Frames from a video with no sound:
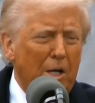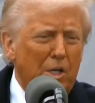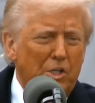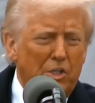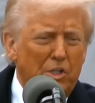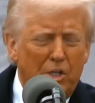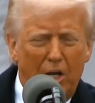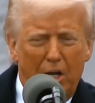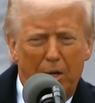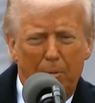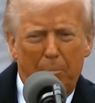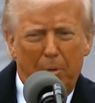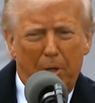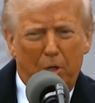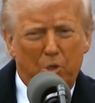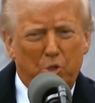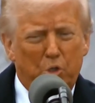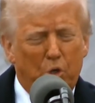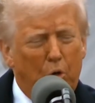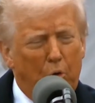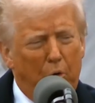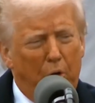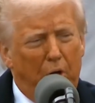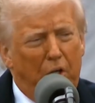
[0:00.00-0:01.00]
say, but
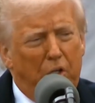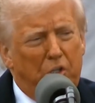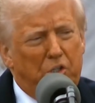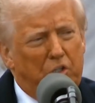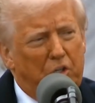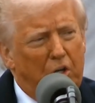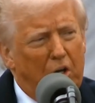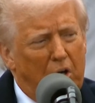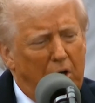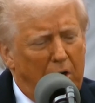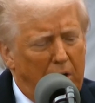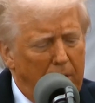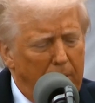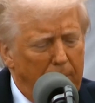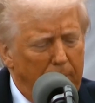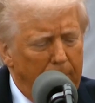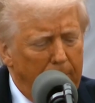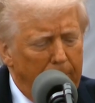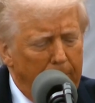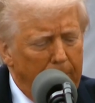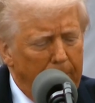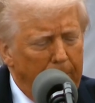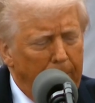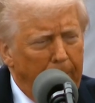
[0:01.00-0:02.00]
it's already started.
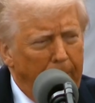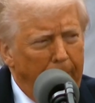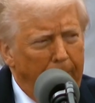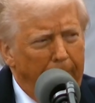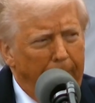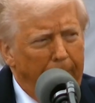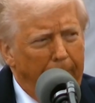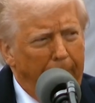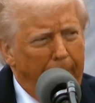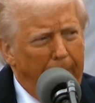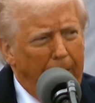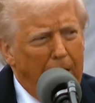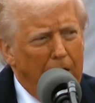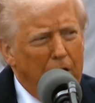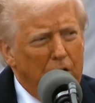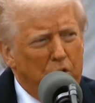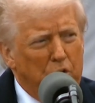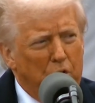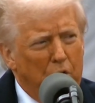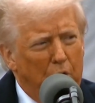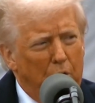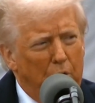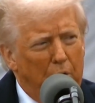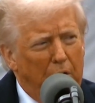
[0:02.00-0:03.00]

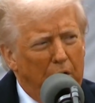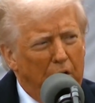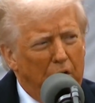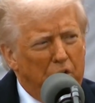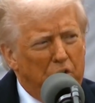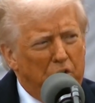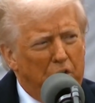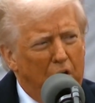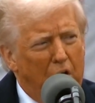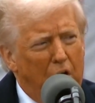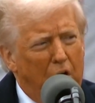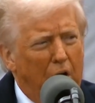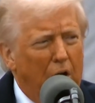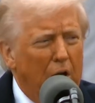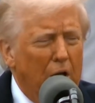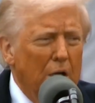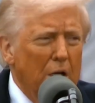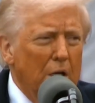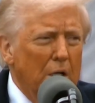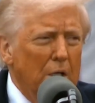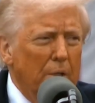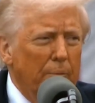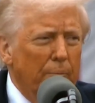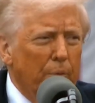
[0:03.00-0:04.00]
It's already started.
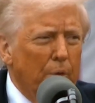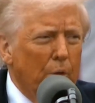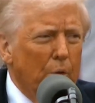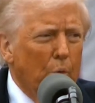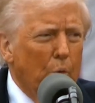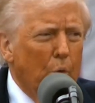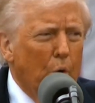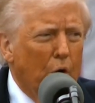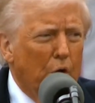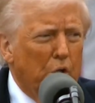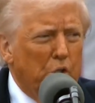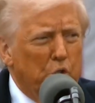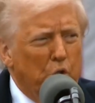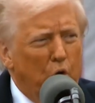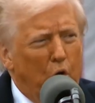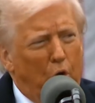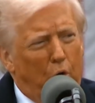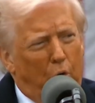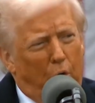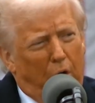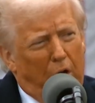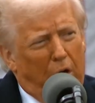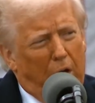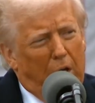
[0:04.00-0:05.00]
Work's
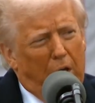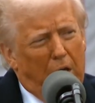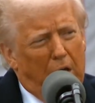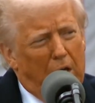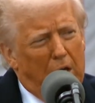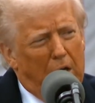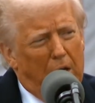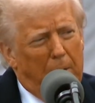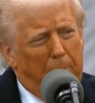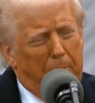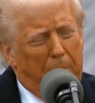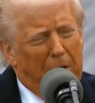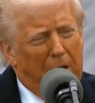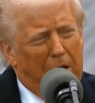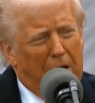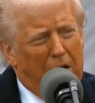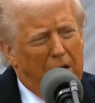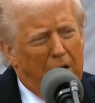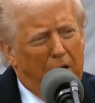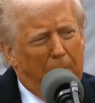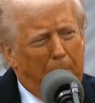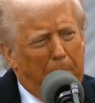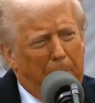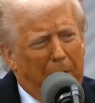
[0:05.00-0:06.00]
already
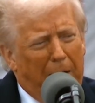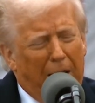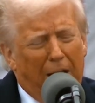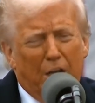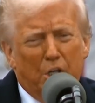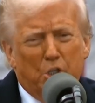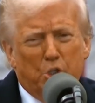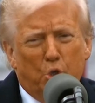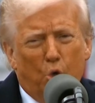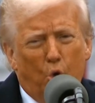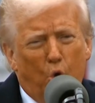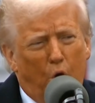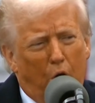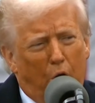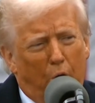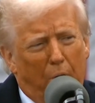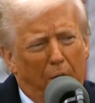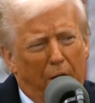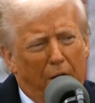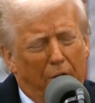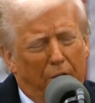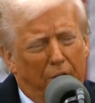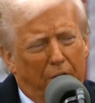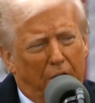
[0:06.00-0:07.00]
begun on plants all
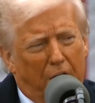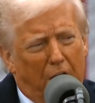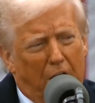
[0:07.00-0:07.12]
around the